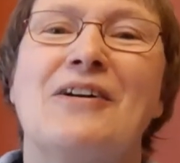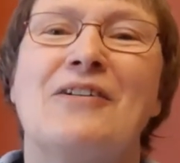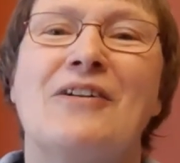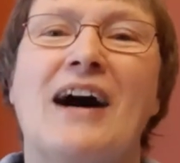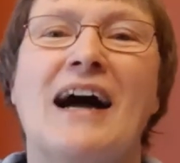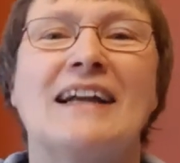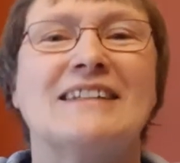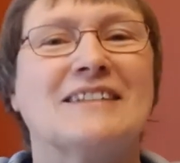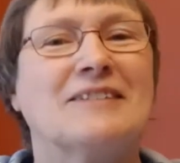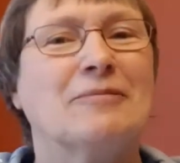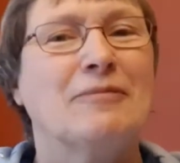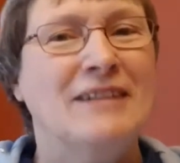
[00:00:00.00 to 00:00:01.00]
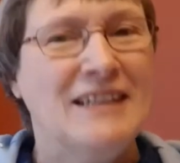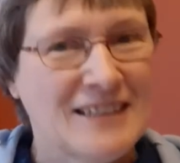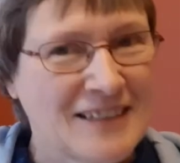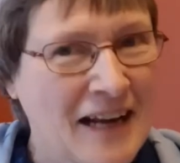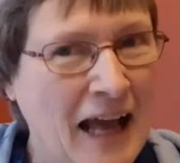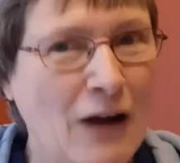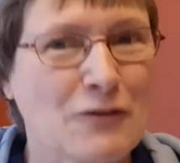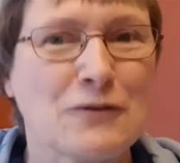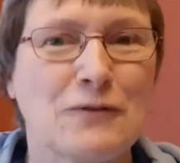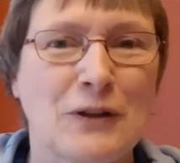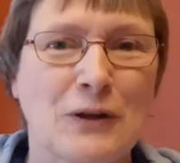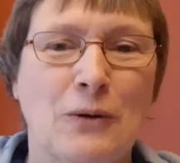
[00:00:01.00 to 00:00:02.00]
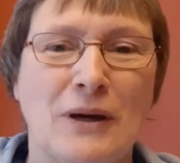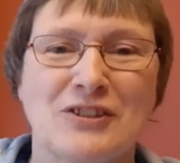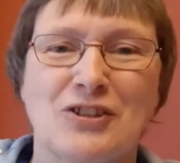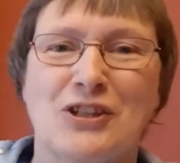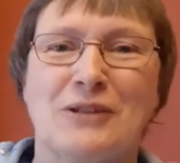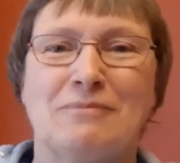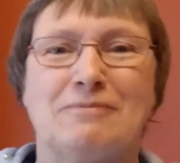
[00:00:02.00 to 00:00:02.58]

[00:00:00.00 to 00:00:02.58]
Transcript: Right, listen out for the question.